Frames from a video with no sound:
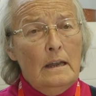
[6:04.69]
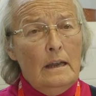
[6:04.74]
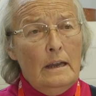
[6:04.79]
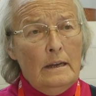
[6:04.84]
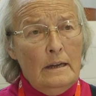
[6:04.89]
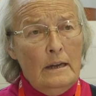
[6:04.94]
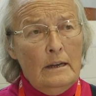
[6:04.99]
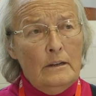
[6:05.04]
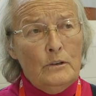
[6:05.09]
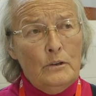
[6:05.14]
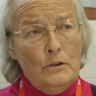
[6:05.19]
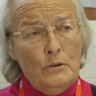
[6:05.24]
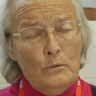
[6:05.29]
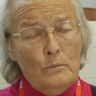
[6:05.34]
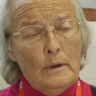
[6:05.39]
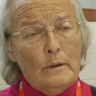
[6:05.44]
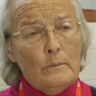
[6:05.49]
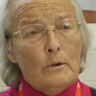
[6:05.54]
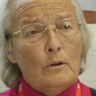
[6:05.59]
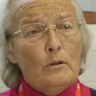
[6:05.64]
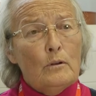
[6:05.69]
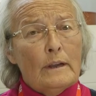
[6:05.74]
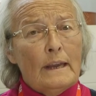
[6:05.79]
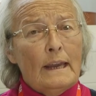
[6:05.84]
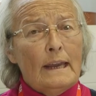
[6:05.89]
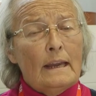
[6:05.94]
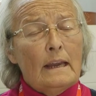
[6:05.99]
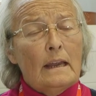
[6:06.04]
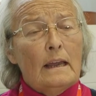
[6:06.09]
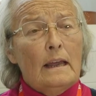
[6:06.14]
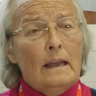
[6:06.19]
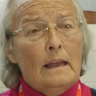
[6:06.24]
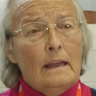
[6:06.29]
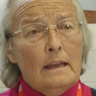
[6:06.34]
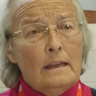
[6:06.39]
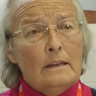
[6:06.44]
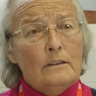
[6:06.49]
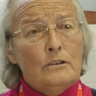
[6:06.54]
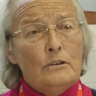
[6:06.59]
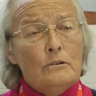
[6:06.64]
and I knew we were looking
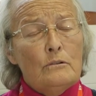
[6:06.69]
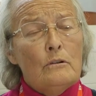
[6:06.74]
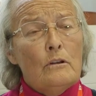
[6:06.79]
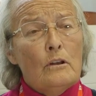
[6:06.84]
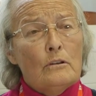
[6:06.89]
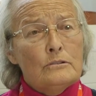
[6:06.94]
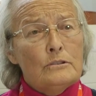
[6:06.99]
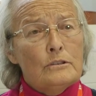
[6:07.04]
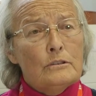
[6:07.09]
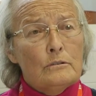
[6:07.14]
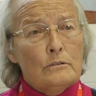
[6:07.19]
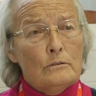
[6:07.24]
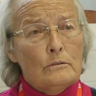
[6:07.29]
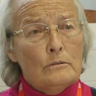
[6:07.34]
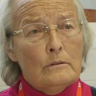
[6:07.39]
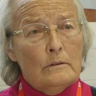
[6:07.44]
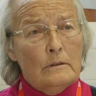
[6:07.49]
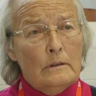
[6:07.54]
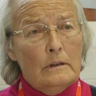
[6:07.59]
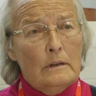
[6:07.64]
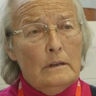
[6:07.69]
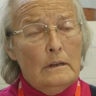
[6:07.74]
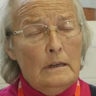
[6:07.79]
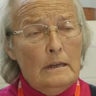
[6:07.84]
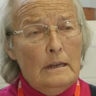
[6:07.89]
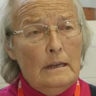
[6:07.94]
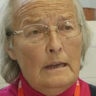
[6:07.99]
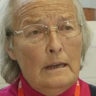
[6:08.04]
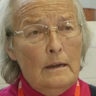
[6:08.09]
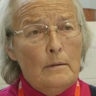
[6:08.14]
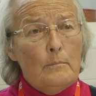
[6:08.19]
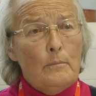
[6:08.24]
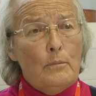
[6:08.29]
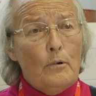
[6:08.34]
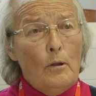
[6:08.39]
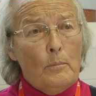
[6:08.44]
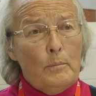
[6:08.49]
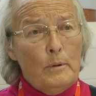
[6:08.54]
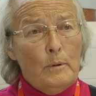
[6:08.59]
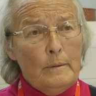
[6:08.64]
at a neurological
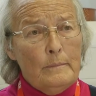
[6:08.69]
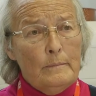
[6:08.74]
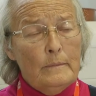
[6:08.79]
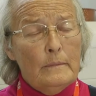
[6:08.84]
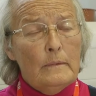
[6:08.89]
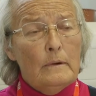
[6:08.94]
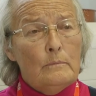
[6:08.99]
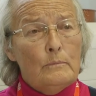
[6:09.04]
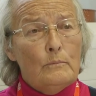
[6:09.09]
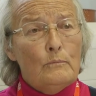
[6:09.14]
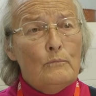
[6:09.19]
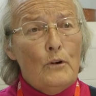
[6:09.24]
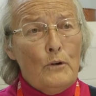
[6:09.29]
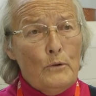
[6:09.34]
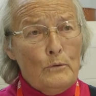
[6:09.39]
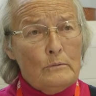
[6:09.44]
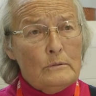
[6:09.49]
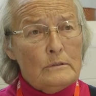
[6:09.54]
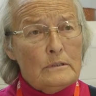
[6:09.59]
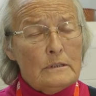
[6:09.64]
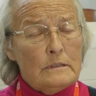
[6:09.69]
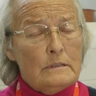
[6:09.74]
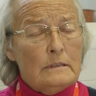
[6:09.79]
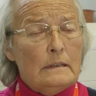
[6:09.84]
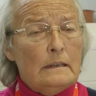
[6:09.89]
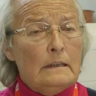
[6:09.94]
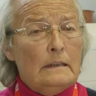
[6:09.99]
problem root.